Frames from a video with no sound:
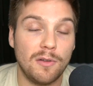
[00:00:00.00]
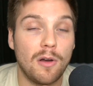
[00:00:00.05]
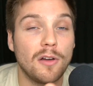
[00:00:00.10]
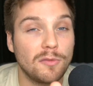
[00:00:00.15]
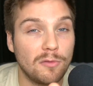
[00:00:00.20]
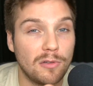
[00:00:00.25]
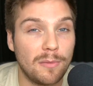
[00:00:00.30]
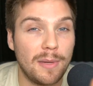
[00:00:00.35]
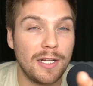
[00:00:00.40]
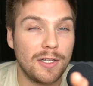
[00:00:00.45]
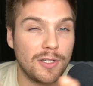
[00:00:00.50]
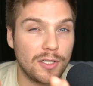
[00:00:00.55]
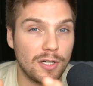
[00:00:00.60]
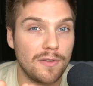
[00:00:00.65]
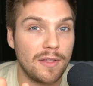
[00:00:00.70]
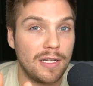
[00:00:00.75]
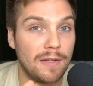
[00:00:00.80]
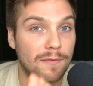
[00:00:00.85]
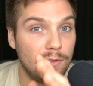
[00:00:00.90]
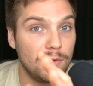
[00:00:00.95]
you also want to make sure
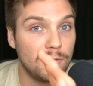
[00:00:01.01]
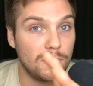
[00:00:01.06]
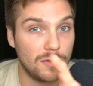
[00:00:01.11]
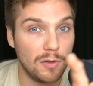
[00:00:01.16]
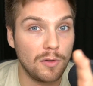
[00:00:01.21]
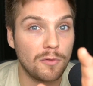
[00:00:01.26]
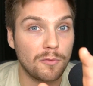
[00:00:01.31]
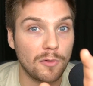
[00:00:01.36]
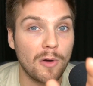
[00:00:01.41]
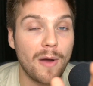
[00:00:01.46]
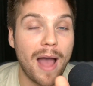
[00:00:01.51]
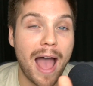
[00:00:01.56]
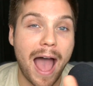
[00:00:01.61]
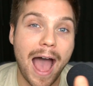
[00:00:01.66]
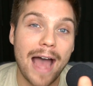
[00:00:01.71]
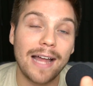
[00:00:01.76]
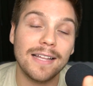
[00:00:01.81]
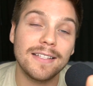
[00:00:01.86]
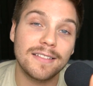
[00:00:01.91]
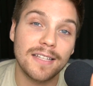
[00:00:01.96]
that if you do throw
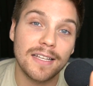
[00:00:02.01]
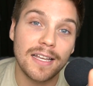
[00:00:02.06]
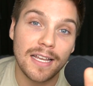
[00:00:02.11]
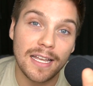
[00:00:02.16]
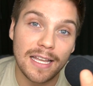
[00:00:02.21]
ads